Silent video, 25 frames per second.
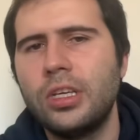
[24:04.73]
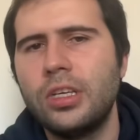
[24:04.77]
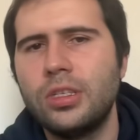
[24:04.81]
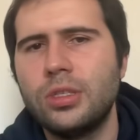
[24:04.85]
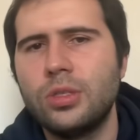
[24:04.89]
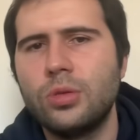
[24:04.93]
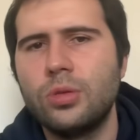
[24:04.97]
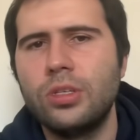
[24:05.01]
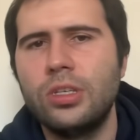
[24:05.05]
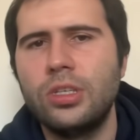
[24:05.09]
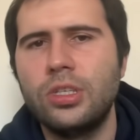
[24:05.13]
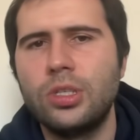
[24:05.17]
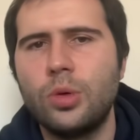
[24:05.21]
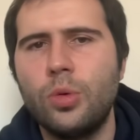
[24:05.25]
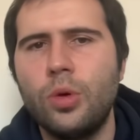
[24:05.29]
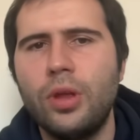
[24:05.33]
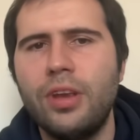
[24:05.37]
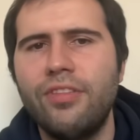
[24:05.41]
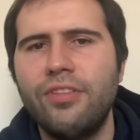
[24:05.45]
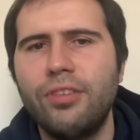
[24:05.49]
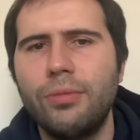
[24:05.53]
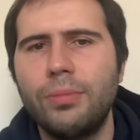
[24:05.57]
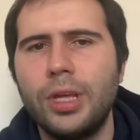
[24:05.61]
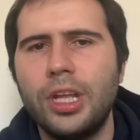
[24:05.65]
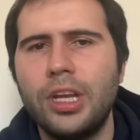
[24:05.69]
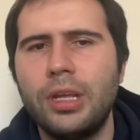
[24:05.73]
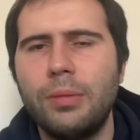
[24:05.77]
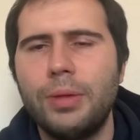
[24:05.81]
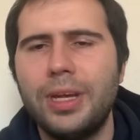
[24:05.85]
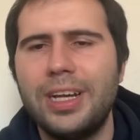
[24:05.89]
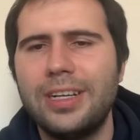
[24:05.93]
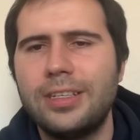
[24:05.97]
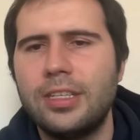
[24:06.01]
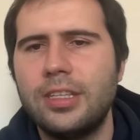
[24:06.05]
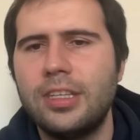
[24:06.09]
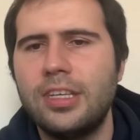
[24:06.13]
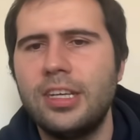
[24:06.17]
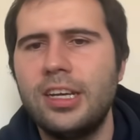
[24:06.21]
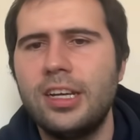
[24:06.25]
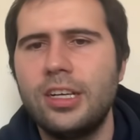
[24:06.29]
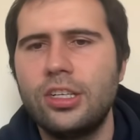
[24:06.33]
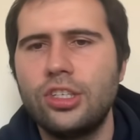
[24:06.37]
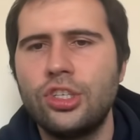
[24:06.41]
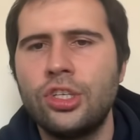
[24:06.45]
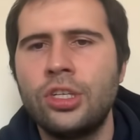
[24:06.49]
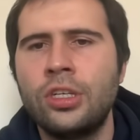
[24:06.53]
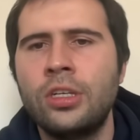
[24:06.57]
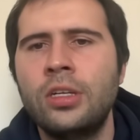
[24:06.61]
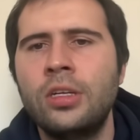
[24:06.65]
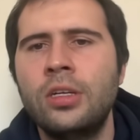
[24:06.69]
his queen, from getting back to the
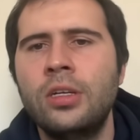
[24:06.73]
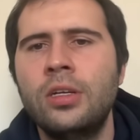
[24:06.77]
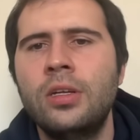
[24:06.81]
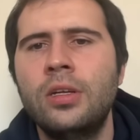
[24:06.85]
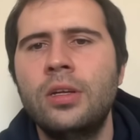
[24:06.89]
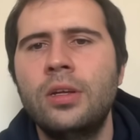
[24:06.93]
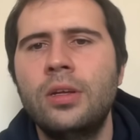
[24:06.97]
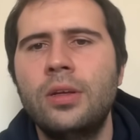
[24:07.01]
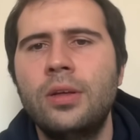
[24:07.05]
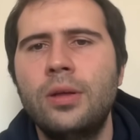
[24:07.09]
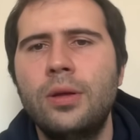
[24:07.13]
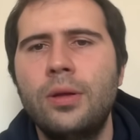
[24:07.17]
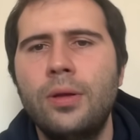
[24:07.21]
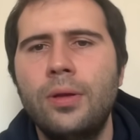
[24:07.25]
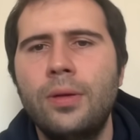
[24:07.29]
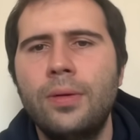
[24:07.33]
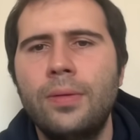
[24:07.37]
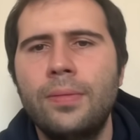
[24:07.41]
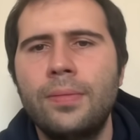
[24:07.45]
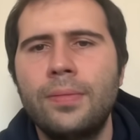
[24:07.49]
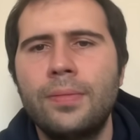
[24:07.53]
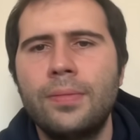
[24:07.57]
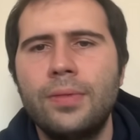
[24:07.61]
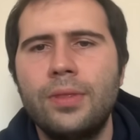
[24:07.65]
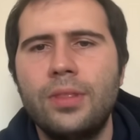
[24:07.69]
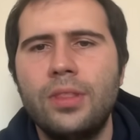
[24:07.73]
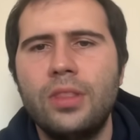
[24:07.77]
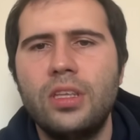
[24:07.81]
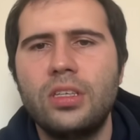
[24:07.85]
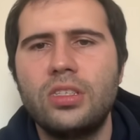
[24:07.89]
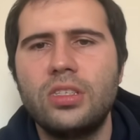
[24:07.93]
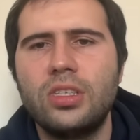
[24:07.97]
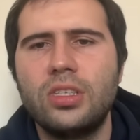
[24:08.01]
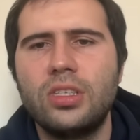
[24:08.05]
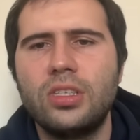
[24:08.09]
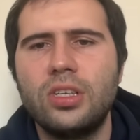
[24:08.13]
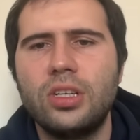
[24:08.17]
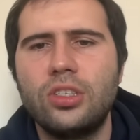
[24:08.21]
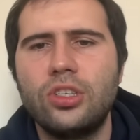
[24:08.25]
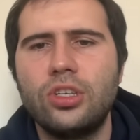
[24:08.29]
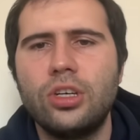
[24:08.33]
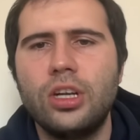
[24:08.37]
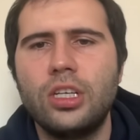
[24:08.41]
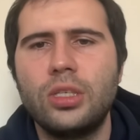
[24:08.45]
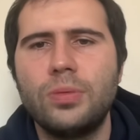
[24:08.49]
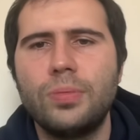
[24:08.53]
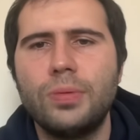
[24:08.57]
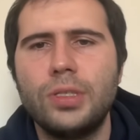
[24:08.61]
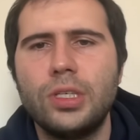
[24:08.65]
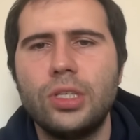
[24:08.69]
action. This is such a
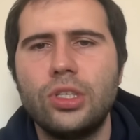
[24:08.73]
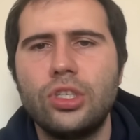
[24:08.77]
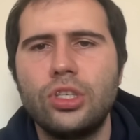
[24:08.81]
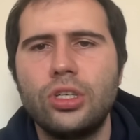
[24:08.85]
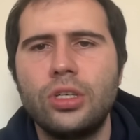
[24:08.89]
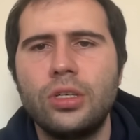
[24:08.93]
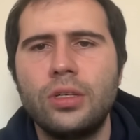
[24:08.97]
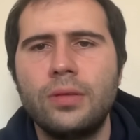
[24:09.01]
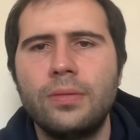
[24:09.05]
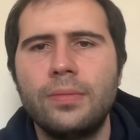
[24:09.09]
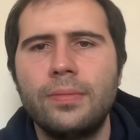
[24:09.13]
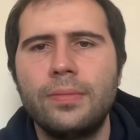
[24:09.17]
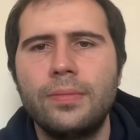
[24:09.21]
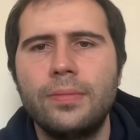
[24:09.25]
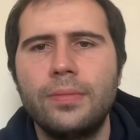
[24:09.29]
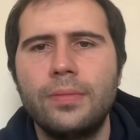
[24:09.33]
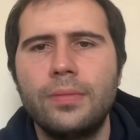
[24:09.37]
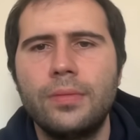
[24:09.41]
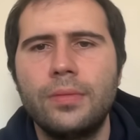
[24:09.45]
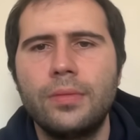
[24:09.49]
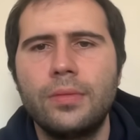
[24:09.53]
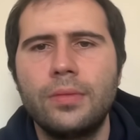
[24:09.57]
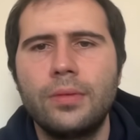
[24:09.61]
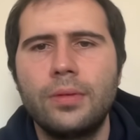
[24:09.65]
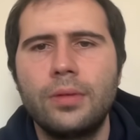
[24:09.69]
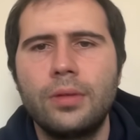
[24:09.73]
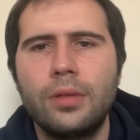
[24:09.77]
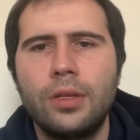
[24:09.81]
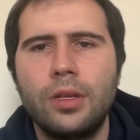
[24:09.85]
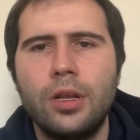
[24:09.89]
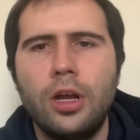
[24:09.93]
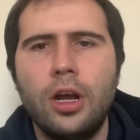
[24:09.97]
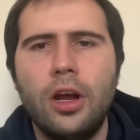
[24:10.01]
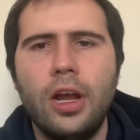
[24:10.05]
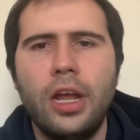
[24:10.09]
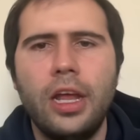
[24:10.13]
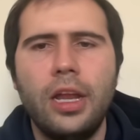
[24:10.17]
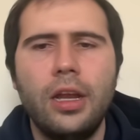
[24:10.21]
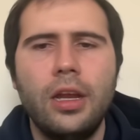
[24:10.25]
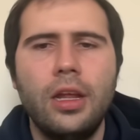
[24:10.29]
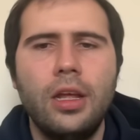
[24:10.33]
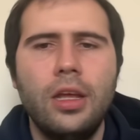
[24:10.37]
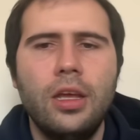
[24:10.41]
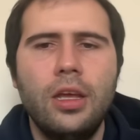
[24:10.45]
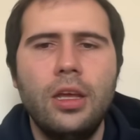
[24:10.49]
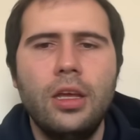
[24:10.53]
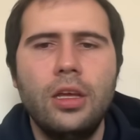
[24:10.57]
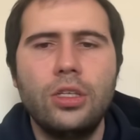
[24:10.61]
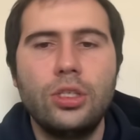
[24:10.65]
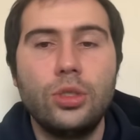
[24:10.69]
nice position. All right.
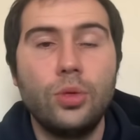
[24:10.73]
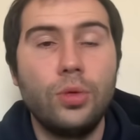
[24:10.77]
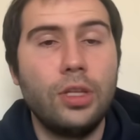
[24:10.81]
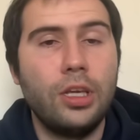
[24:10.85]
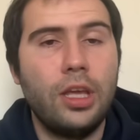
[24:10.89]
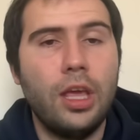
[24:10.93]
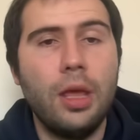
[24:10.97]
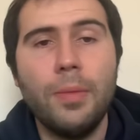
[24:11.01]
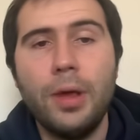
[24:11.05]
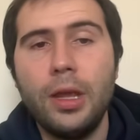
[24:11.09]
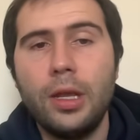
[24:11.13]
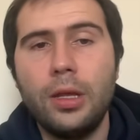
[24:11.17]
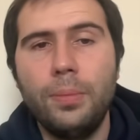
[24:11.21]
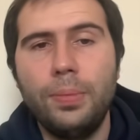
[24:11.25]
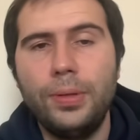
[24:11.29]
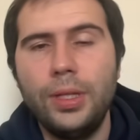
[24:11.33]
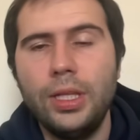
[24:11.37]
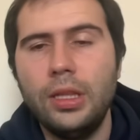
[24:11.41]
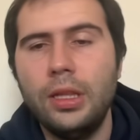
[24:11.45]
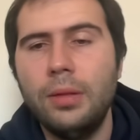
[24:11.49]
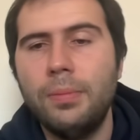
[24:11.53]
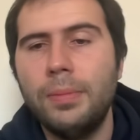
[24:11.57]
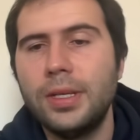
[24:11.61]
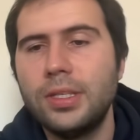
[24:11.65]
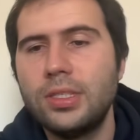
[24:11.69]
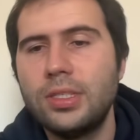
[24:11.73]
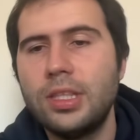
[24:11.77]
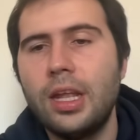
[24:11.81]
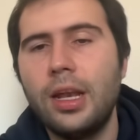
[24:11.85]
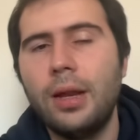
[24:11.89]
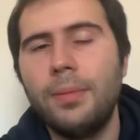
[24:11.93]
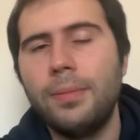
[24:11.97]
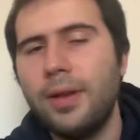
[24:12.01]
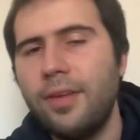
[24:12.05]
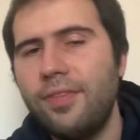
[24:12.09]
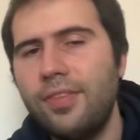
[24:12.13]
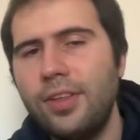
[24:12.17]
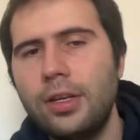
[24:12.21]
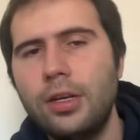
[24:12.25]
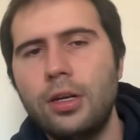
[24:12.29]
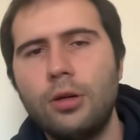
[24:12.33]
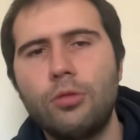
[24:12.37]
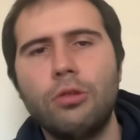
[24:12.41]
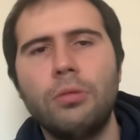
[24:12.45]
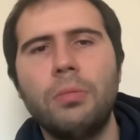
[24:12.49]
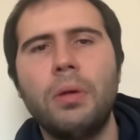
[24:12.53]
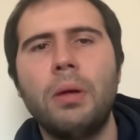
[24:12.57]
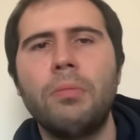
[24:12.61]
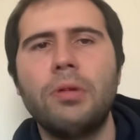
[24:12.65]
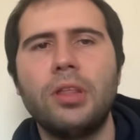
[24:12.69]
So in the game, I completely missed that. I'm definitely going to
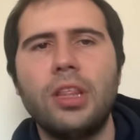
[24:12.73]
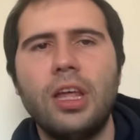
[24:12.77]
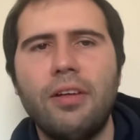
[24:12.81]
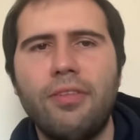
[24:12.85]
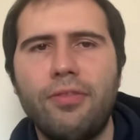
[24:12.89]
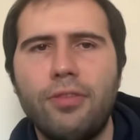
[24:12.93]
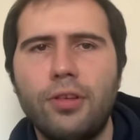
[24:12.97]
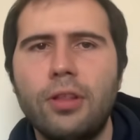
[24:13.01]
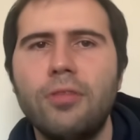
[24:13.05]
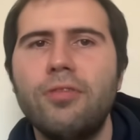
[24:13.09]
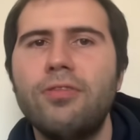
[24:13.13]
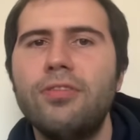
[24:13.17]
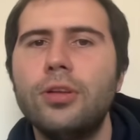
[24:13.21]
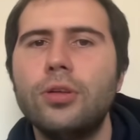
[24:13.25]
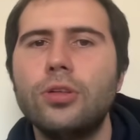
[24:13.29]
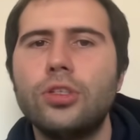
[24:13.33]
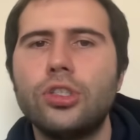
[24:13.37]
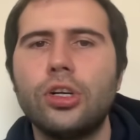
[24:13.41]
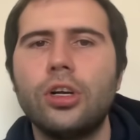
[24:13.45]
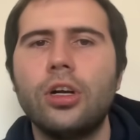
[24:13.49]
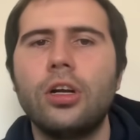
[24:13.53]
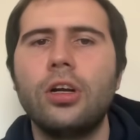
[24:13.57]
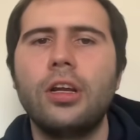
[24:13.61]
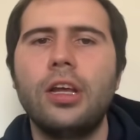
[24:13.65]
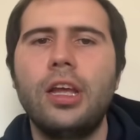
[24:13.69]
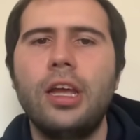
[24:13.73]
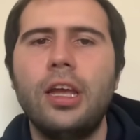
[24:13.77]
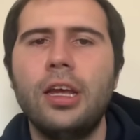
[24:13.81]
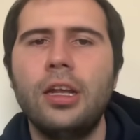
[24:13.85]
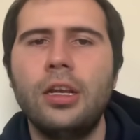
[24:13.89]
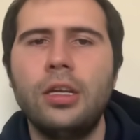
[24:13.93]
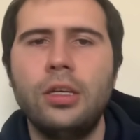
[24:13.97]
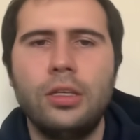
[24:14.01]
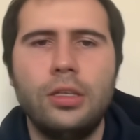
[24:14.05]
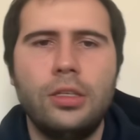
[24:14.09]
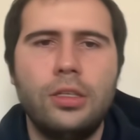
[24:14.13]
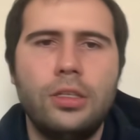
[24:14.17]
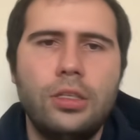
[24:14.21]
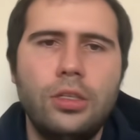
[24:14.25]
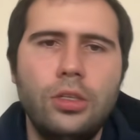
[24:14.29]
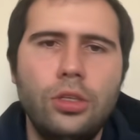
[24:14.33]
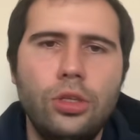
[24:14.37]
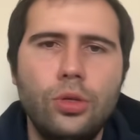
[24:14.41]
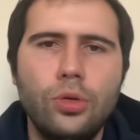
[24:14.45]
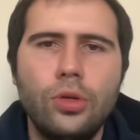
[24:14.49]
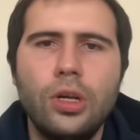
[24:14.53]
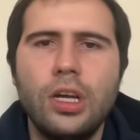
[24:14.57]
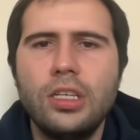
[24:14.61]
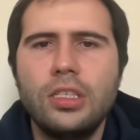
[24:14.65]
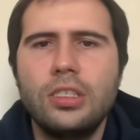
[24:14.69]
remember that for the future. And
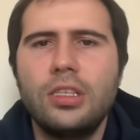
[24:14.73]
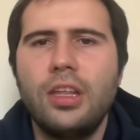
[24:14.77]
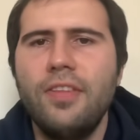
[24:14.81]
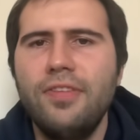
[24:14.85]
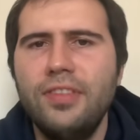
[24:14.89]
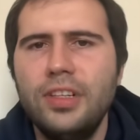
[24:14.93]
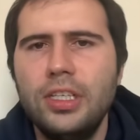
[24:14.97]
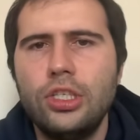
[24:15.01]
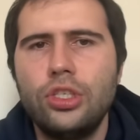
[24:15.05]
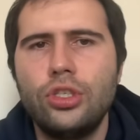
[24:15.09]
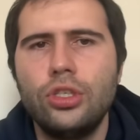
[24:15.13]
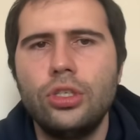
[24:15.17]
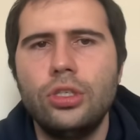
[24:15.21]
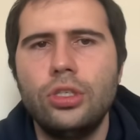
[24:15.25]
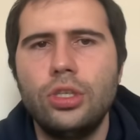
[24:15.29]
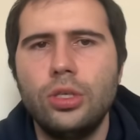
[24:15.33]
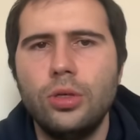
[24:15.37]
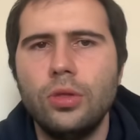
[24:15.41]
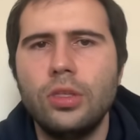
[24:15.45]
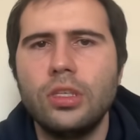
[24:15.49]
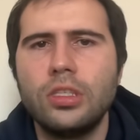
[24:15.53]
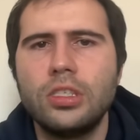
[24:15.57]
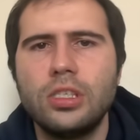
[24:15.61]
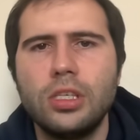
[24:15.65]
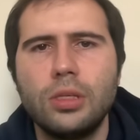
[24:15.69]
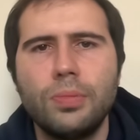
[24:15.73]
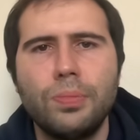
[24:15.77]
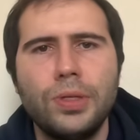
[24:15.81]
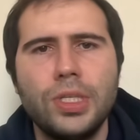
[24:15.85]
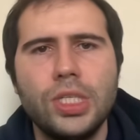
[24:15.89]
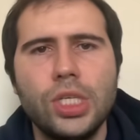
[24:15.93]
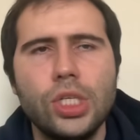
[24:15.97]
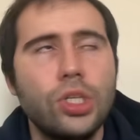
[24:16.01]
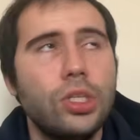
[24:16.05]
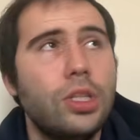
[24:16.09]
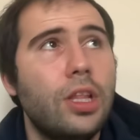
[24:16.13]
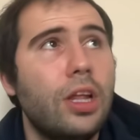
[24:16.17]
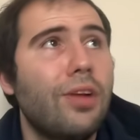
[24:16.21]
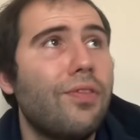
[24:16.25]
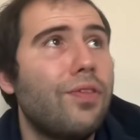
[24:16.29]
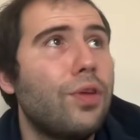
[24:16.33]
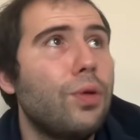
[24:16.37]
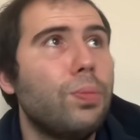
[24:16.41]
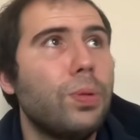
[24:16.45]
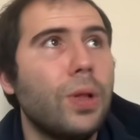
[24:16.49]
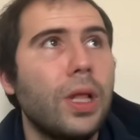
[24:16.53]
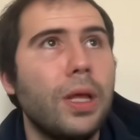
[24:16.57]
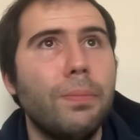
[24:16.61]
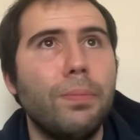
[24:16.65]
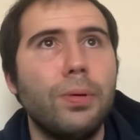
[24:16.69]
you guys definitely should too. This is a position that if you
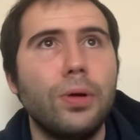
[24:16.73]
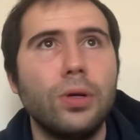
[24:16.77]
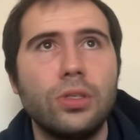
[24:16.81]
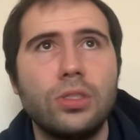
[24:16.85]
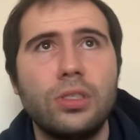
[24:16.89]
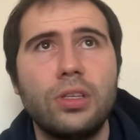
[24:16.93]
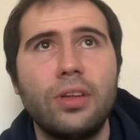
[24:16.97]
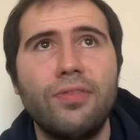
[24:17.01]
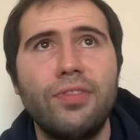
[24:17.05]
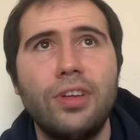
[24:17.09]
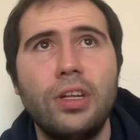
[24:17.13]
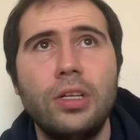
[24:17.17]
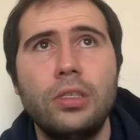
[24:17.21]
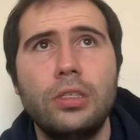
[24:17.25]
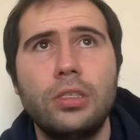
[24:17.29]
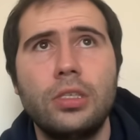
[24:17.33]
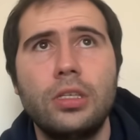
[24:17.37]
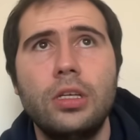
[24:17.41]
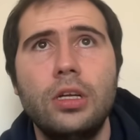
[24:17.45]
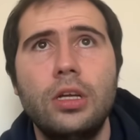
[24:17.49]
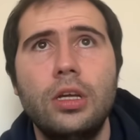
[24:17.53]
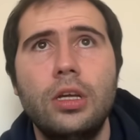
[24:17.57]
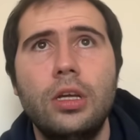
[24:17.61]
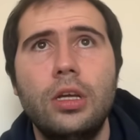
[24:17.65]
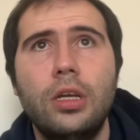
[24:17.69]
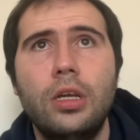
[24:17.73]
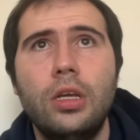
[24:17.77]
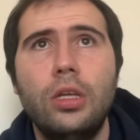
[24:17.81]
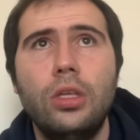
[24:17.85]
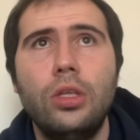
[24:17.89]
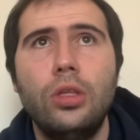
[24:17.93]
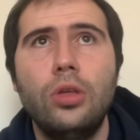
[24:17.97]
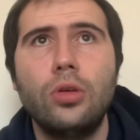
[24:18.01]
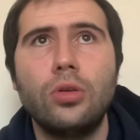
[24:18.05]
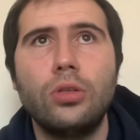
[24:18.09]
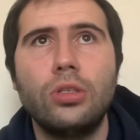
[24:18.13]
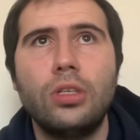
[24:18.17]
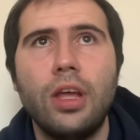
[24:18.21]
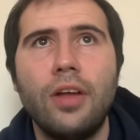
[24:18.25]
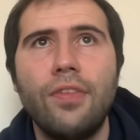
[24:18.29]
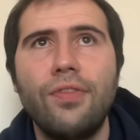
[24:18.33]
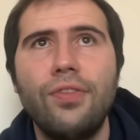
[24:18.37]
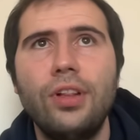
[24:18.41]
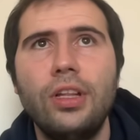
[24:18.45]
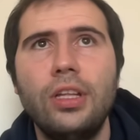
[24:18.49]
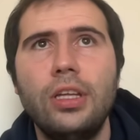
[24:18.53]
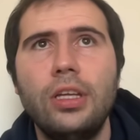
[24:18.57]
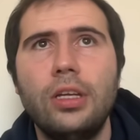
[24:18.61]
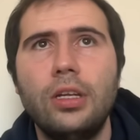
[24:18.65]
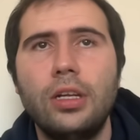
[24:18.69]
play bird's defense, you're
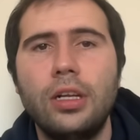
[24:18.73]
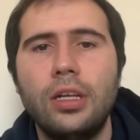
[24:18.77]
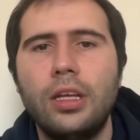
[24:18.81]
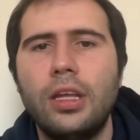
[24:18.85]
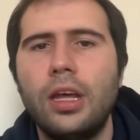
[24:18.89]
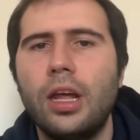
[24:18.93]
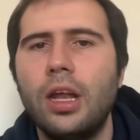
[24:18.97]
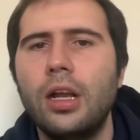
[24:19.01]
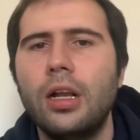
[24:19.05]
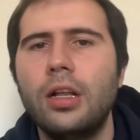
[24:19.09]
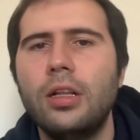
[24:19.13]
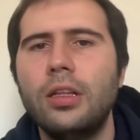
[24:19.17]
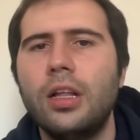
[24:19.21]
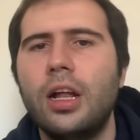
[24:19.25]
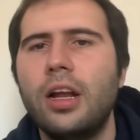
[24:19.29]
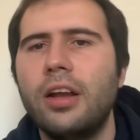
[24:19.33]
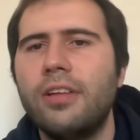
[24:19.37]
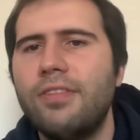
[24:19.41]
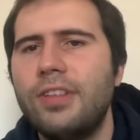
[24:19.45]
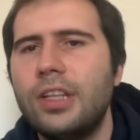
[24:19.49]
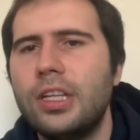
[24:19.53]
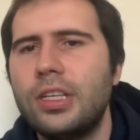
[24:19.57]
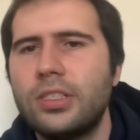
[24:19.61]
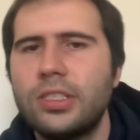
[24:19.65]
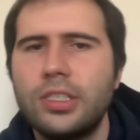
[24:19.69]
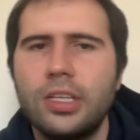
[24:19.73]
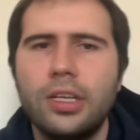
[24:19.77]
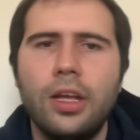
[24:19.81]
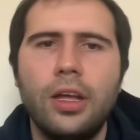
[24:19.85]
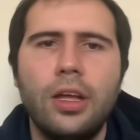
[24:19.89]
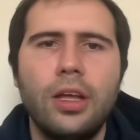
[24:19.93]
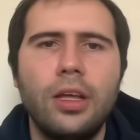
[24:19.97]
definitely going to get a lot of this.